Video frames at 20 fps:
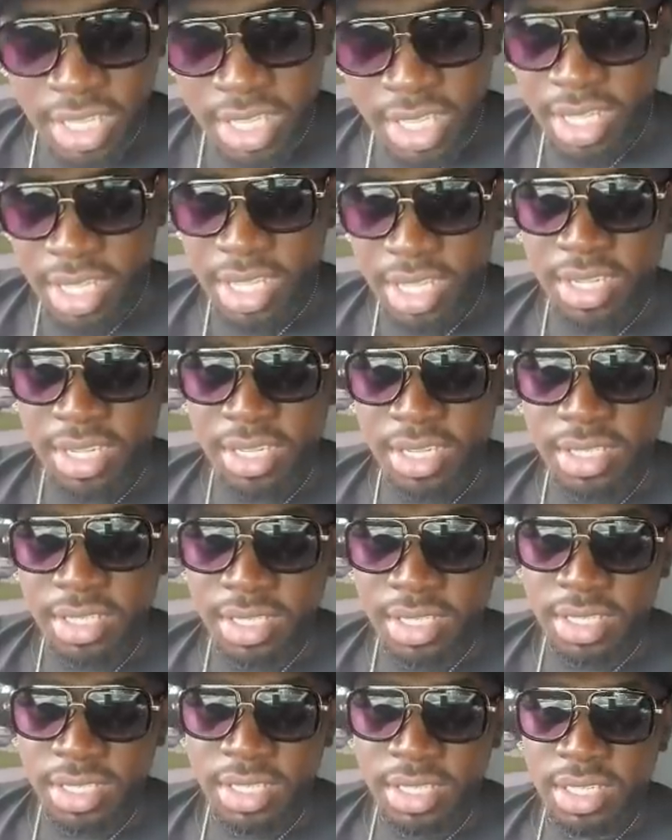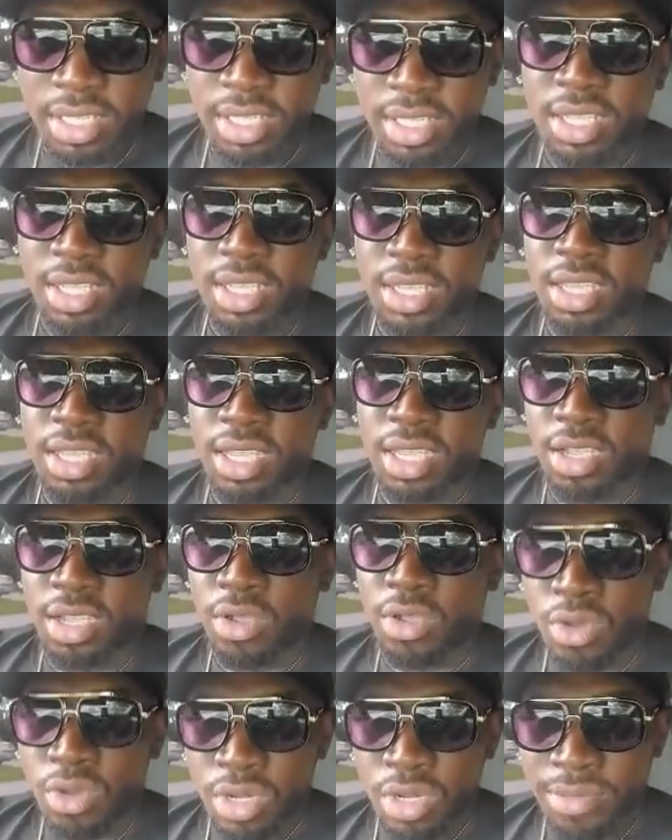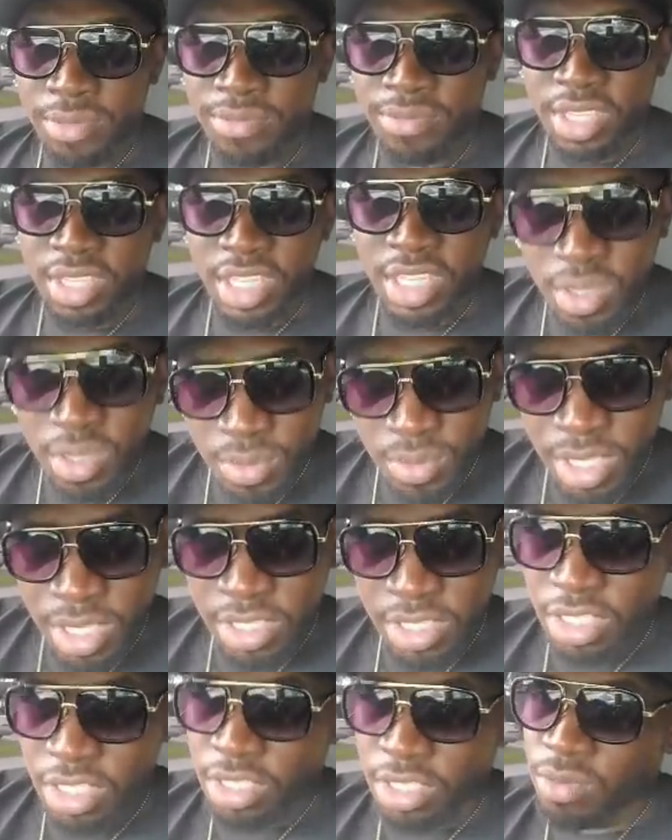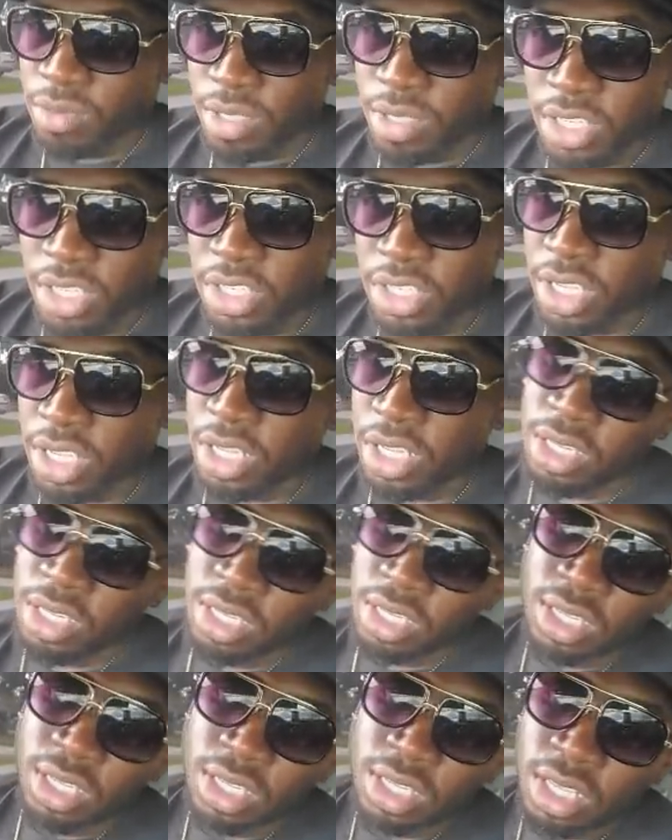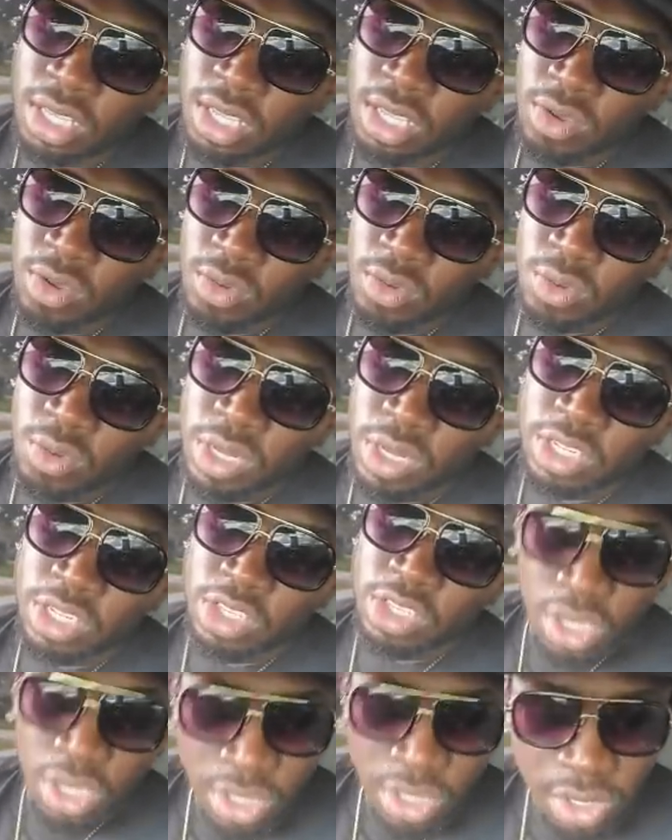because me rate you, me become vulnerable. And that